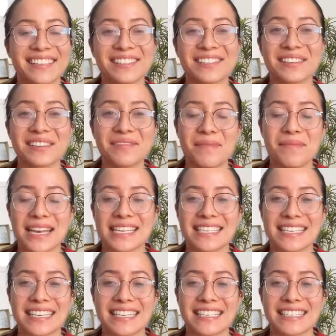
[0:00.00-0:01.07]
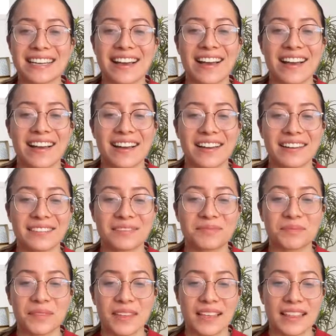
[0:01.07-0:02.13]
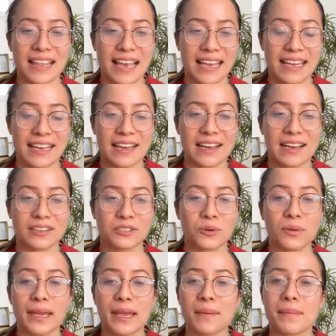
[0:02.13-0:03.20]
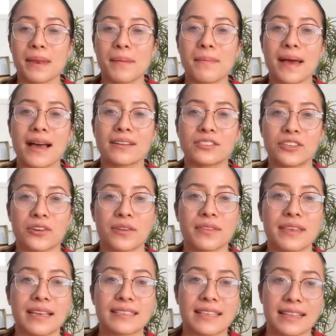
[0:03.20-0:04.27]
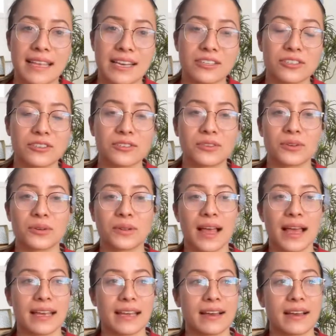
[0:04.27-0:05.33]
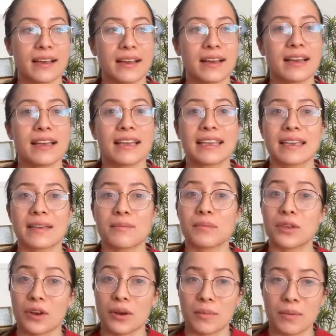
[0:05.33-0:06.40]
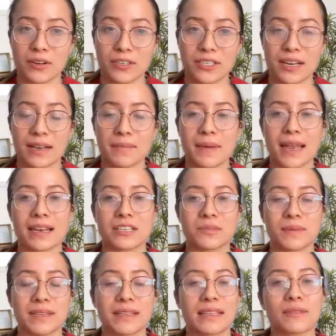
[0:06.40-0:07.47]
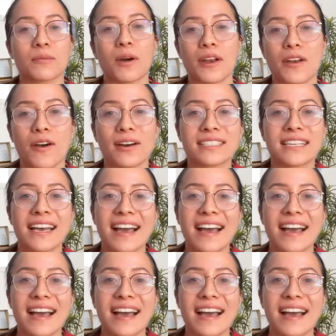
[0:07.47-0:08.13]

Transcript: sort of mentioned talking a bit about things that they should do, like project management, whatnot.